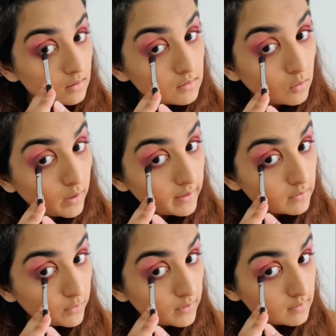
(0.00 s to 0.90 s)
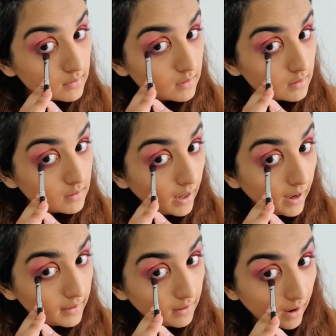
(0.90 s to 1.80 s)
So guys, you can see
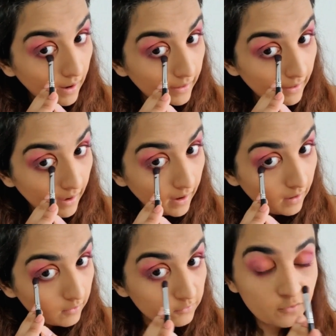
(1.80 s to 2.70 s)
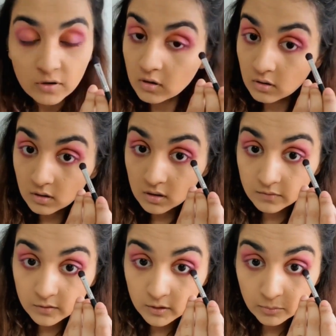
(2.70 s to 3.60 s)
that I have
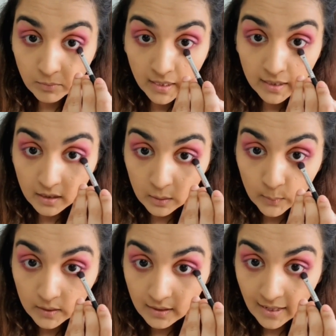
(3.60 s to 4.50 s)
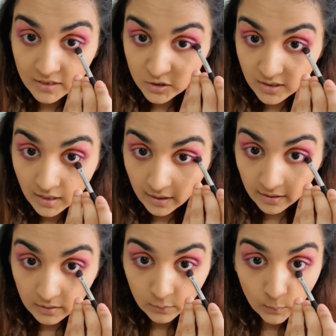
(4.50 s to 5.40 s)
covered my lower lash
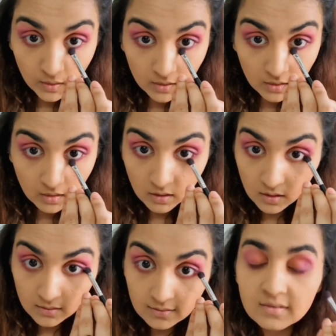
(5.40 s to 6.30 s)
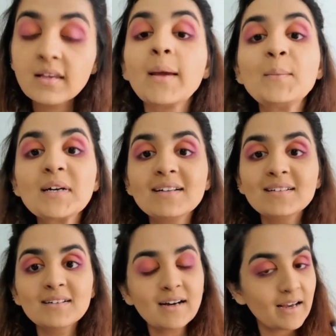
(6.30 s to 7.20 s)
line with the same
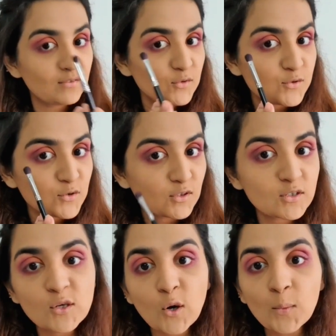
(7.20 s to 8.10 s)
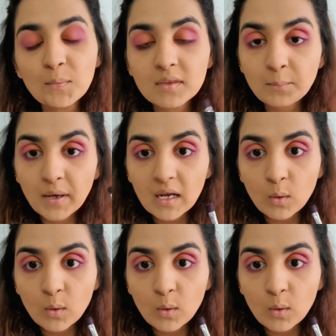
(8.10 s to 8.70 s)
color I have used on the top, the pink